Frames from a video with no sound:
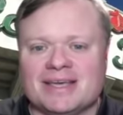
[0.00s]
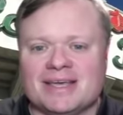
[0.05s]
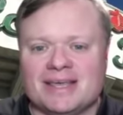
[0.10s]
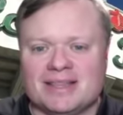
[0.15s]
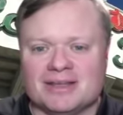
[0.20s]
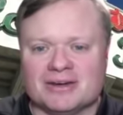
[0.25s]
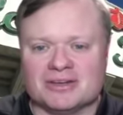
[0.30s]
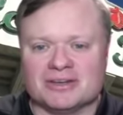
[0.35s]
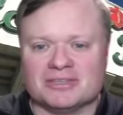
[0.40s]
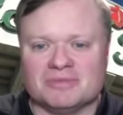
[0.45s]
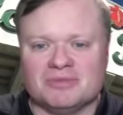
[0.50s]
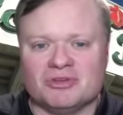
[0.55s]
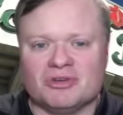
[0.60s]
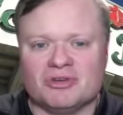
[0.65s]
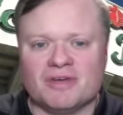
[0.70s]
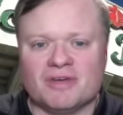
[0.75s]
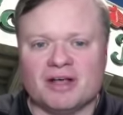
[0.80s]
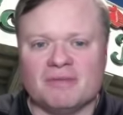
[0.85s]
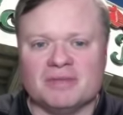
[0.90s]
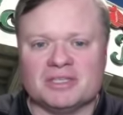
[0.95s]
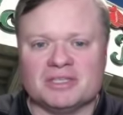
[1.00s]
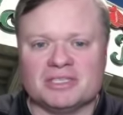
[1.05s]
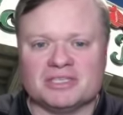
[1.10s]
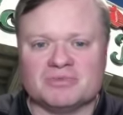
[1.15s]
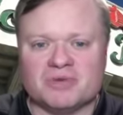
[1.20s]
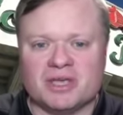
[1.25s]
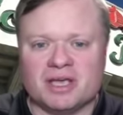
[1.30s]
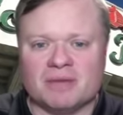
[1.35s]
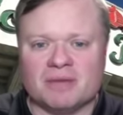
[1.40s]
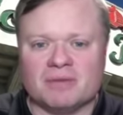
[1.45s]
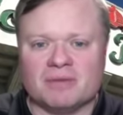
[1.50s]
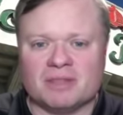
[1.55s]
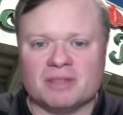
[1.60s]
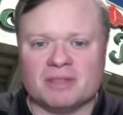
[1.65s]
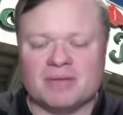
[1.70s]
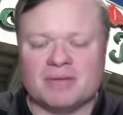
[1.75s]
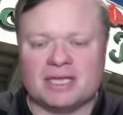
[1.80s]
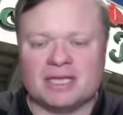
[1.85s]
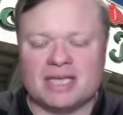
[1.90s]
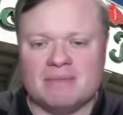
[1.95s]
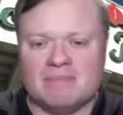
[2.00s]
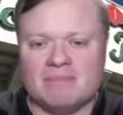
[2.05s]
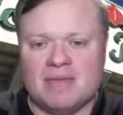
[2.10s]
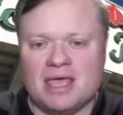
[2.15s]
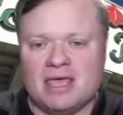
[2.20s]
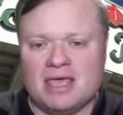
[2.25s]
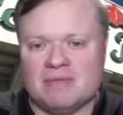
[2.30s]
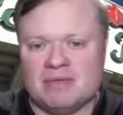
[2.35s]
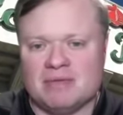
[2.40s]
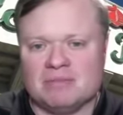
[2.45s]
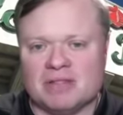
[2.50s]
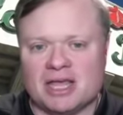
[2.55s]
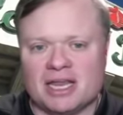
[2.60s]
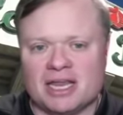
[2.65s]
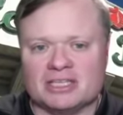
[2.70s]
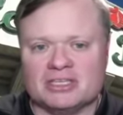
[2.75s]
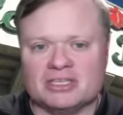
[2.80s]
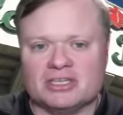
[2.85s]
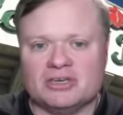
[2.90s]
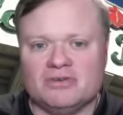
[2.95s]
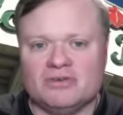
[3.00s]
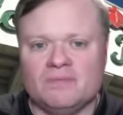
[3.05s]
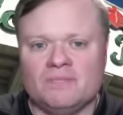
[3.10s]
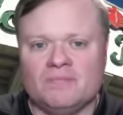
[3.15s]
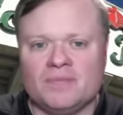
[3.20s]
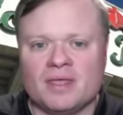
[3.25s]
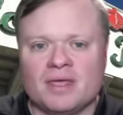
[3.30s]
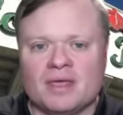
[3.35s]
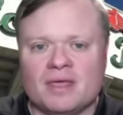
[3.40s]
There are some new developments this week on what the Big Ten may be planning to do.